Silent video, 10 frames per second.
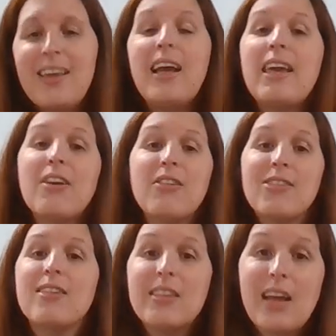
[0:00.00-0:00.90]
and I hear
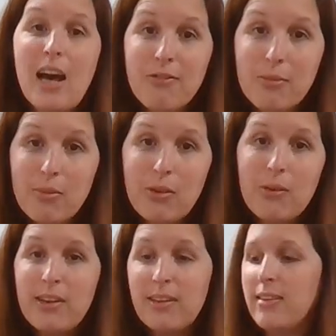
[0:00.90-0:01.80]
this a lot from
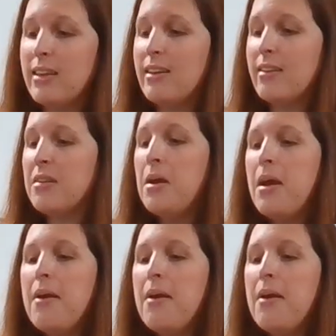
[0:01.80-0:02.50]
students, is